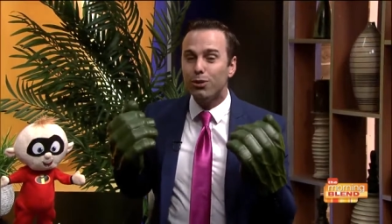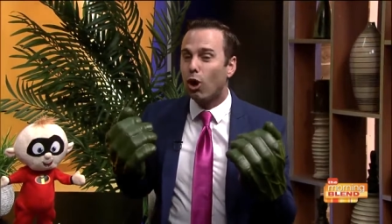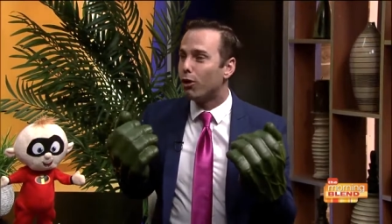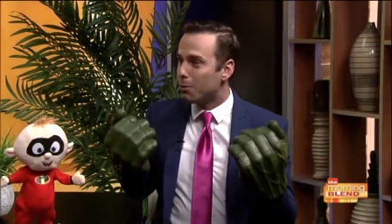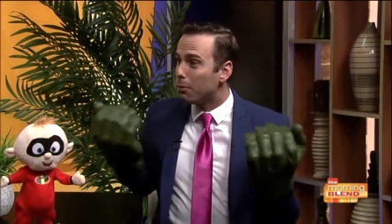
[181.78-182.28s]
was
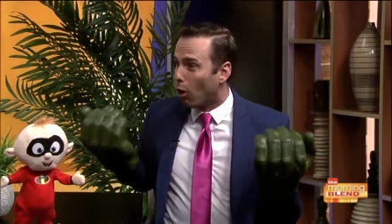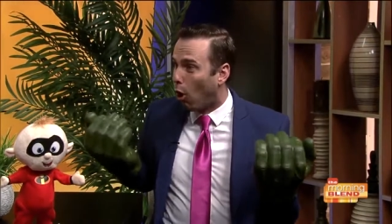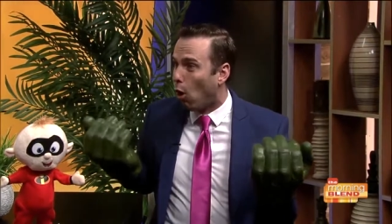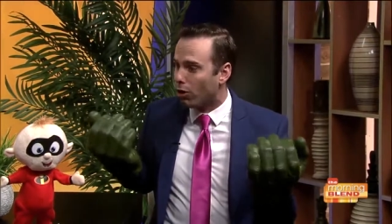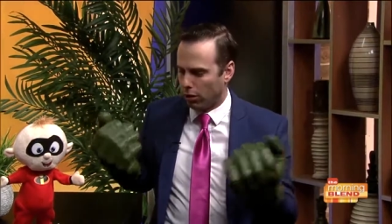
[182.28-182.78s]
always, remember
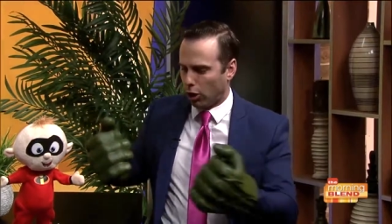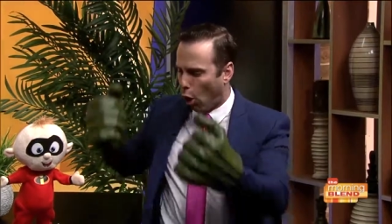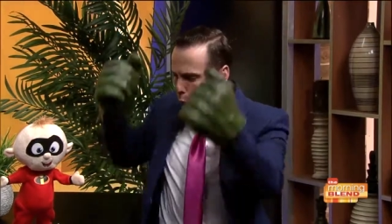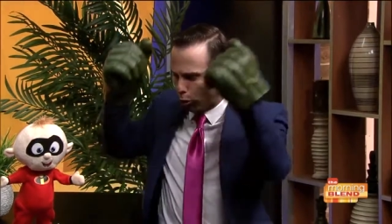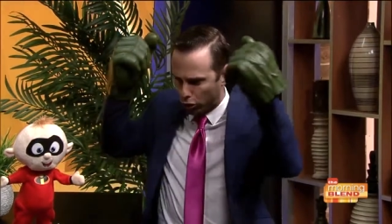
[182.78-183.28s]
Hulk? Like,
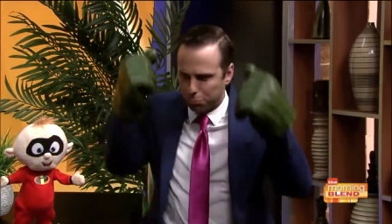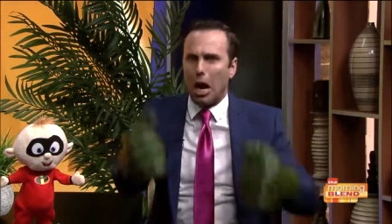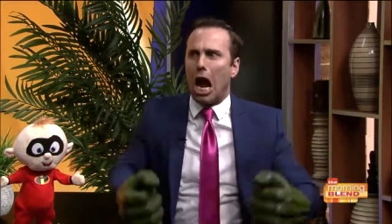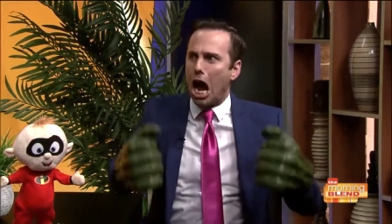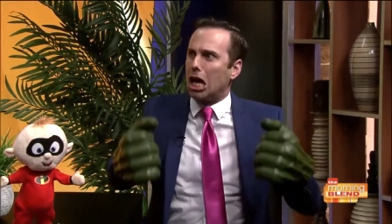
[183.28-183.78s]
Hulk
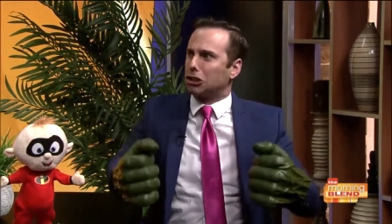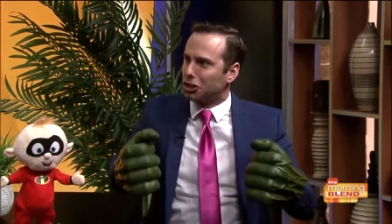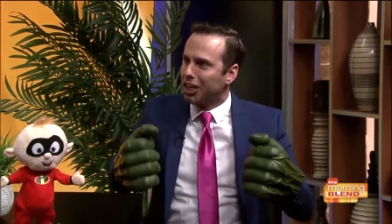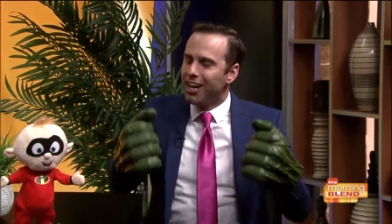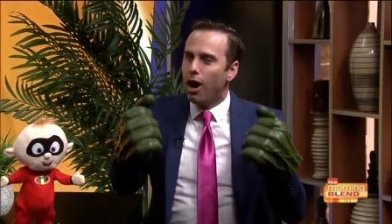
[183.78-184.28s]
smash.
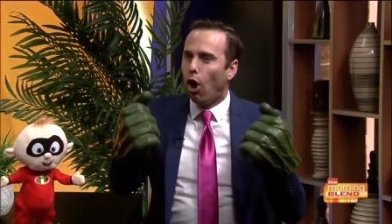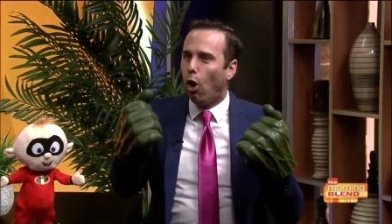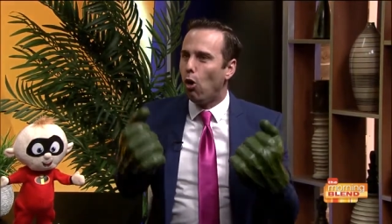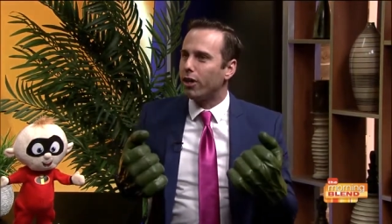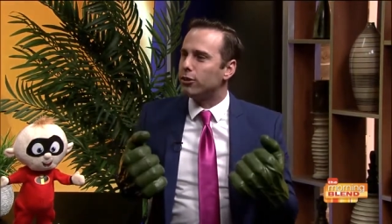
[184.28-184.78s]
Yeah.
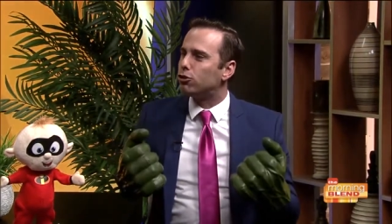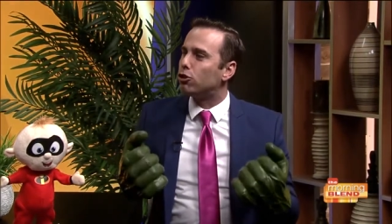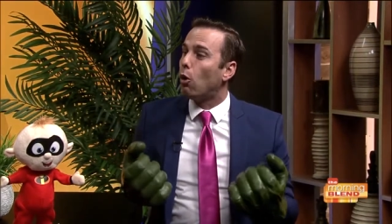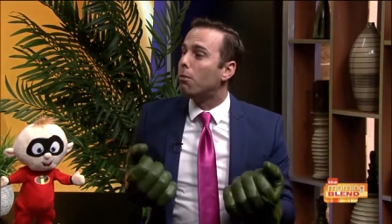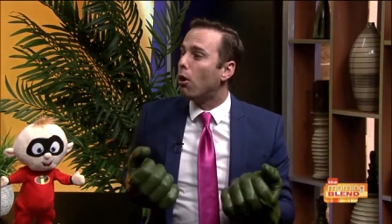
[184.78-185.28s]
Hulk is
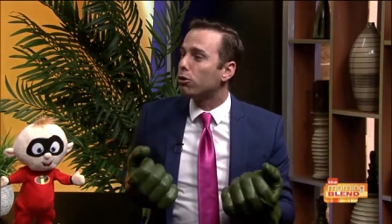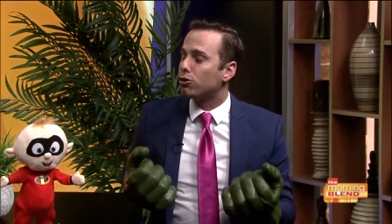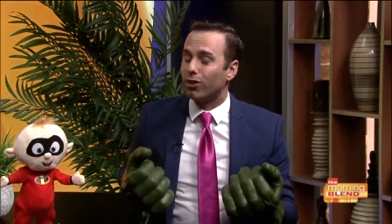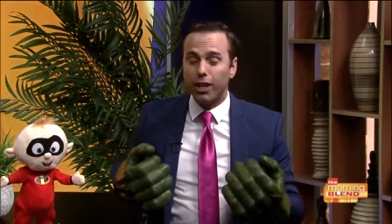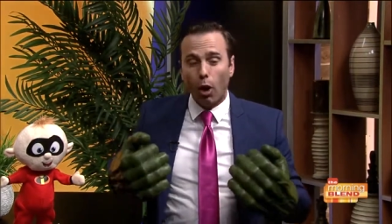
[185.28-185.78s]
so
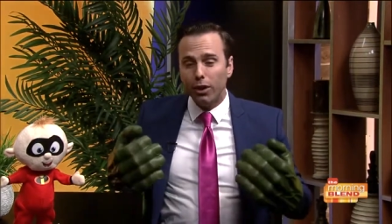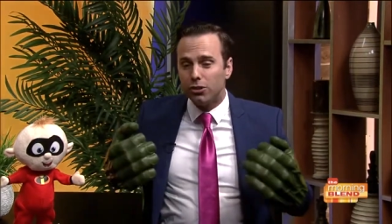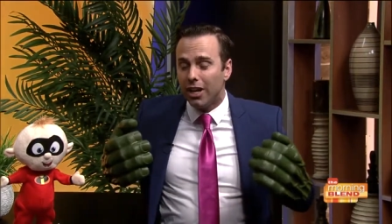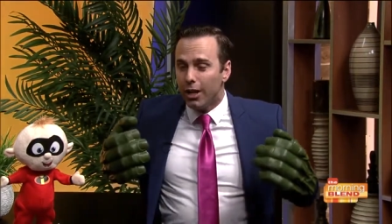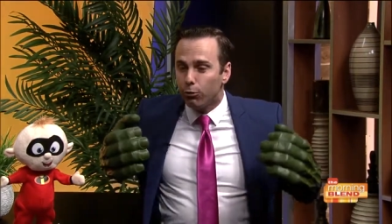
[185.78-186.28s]
emotional. He
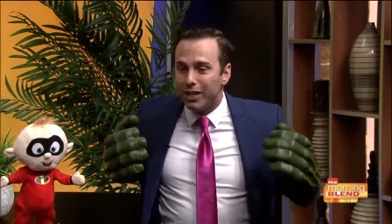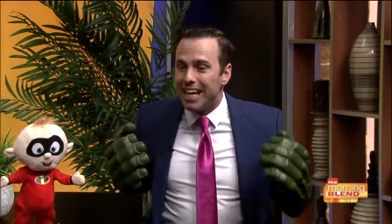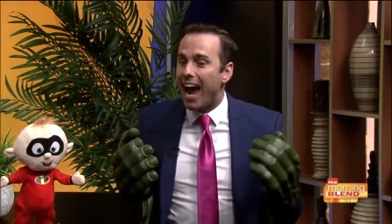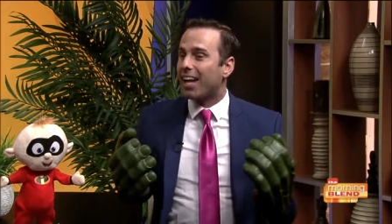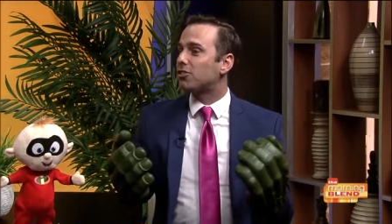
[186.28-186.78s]
always
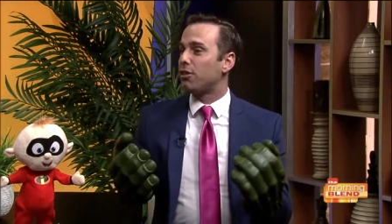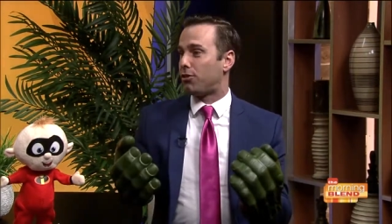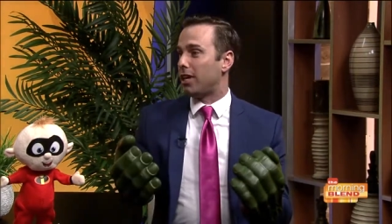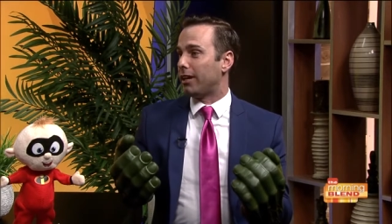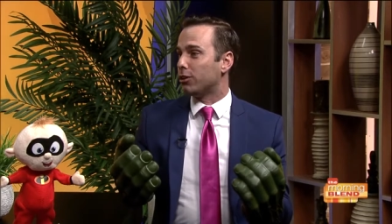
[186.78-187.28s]
reacts to
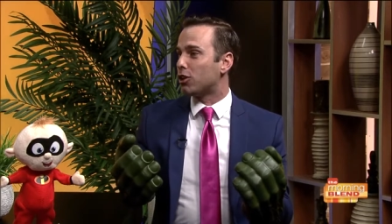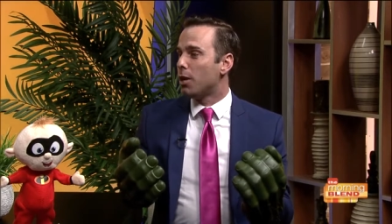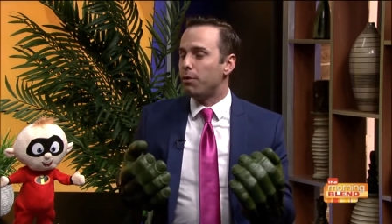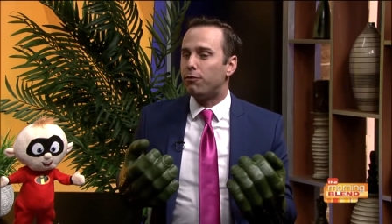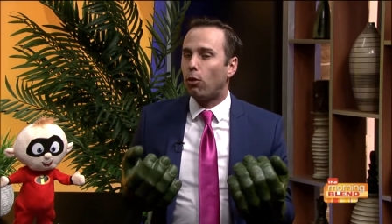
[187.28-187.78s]
things
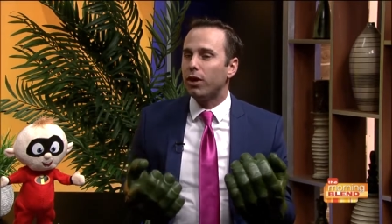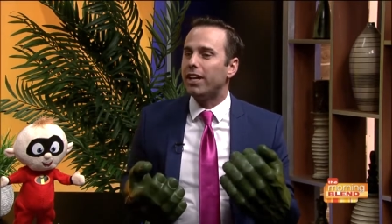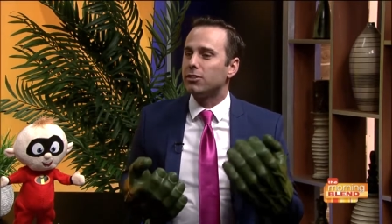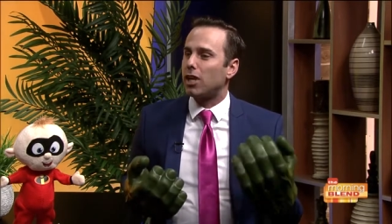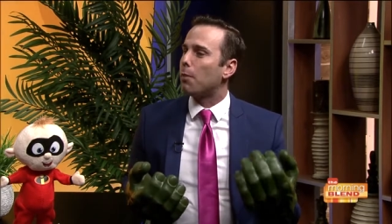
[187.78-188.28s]
before he
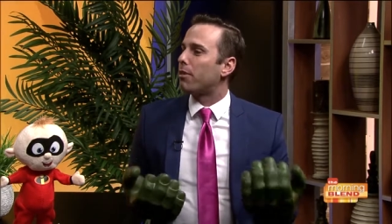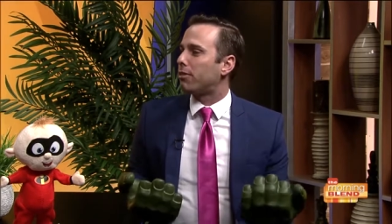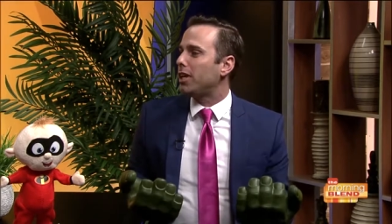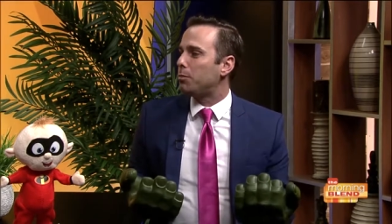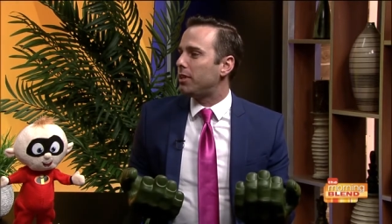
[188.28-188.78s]
can stop and
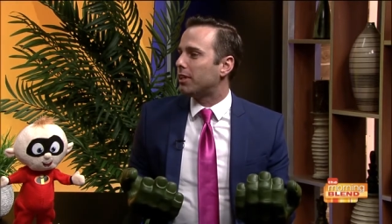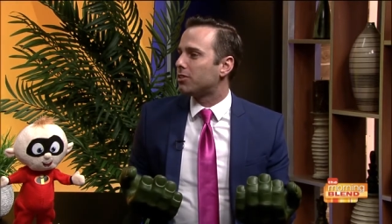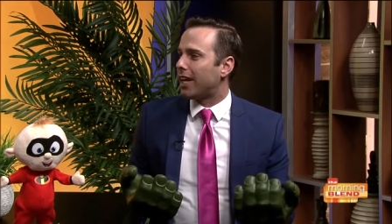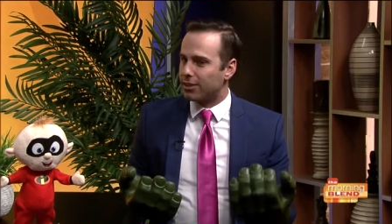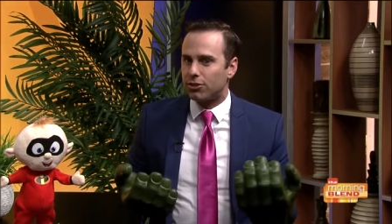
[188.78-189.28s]
think
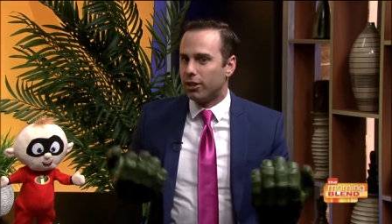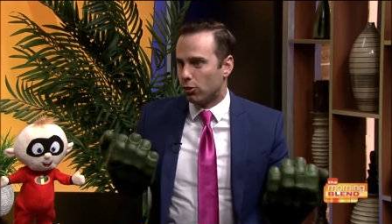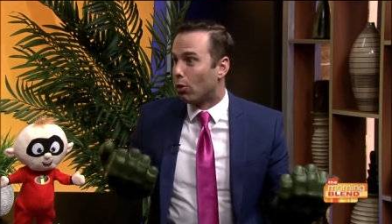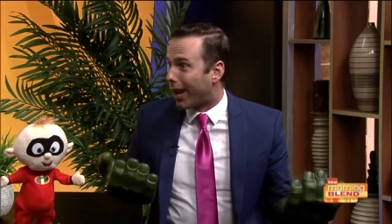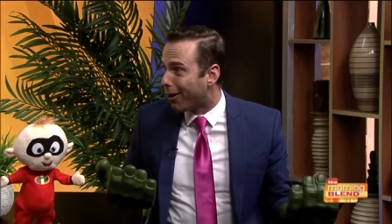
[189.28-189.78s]
because that's his
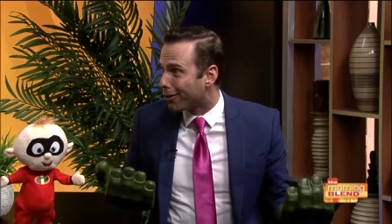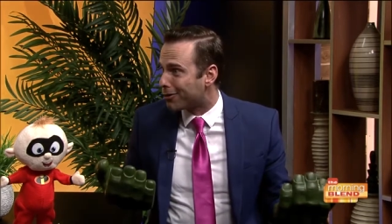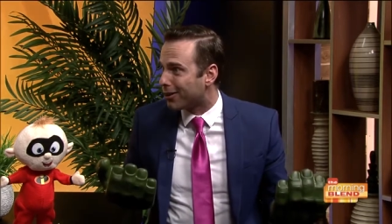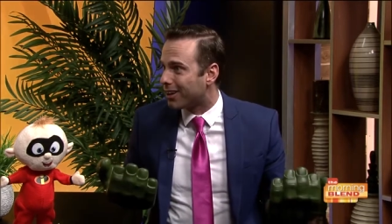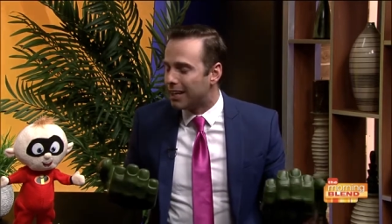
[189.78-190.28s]
whole
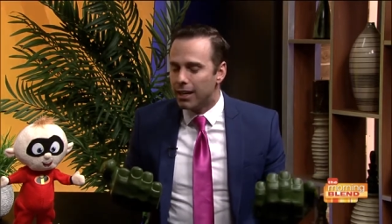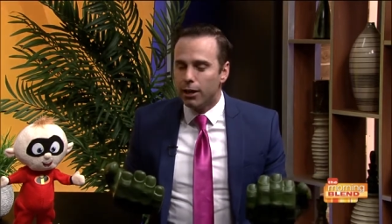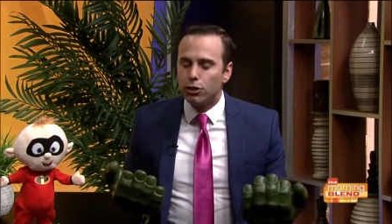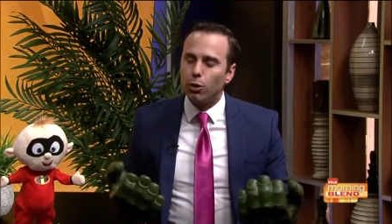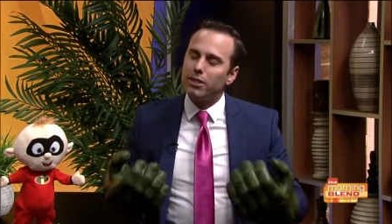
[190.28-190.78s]
character. Yeah.
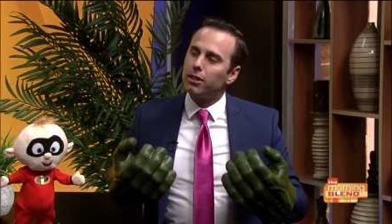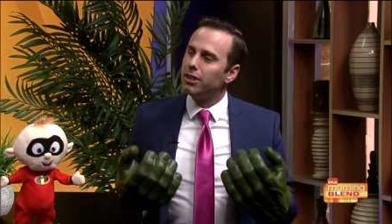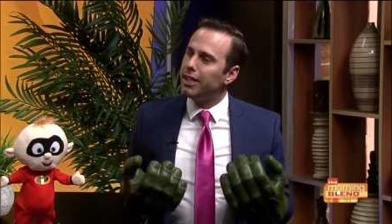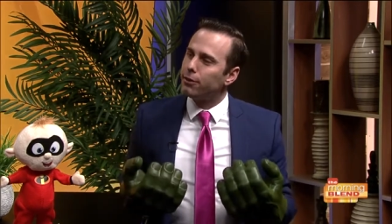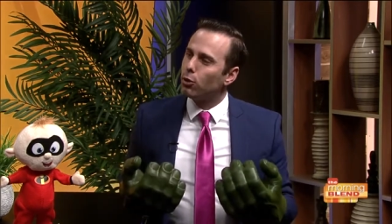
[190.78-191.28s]
So as a
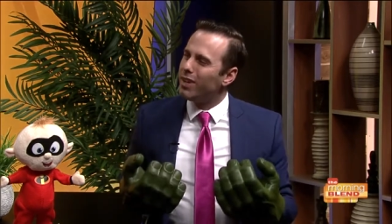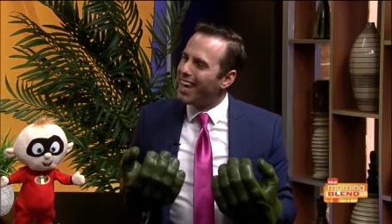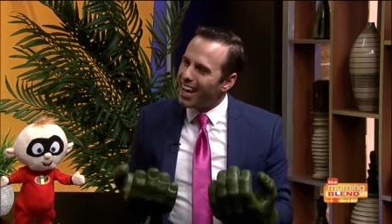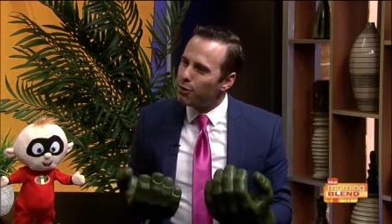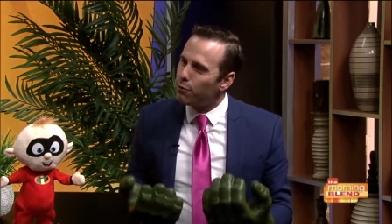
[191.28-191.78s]
leader, we
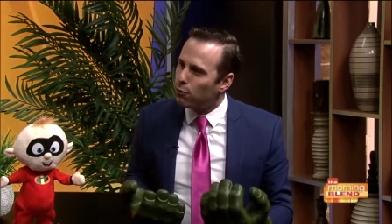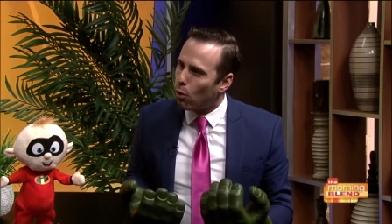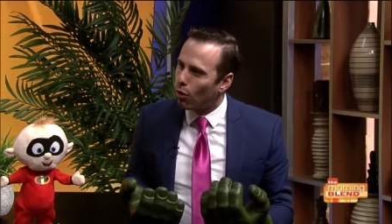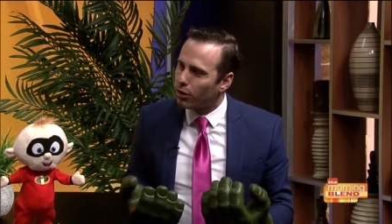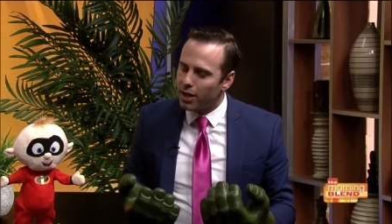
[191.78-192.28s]
can't
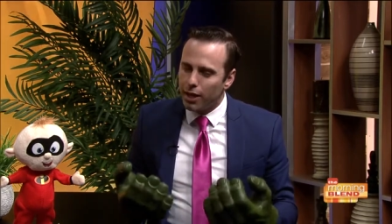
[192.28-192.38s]
afford